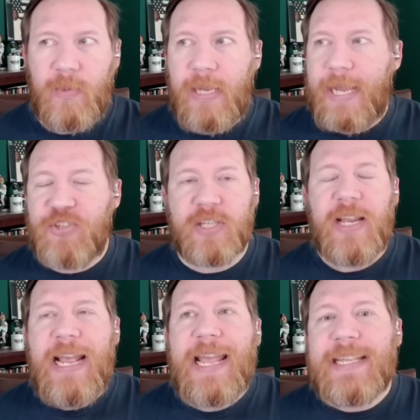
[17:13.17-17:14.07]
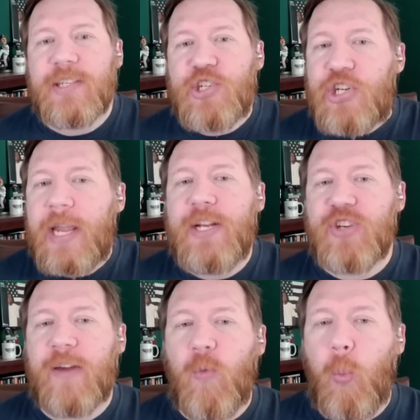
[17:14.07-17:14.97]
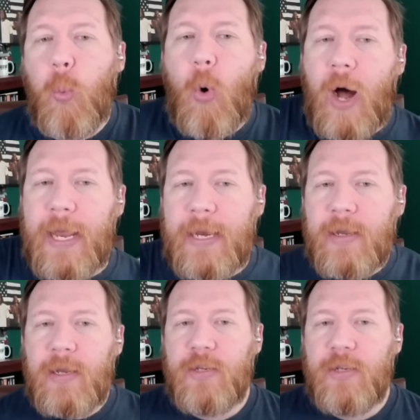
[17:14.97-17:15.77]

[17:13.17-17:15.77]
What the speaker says: It's a change I've wanted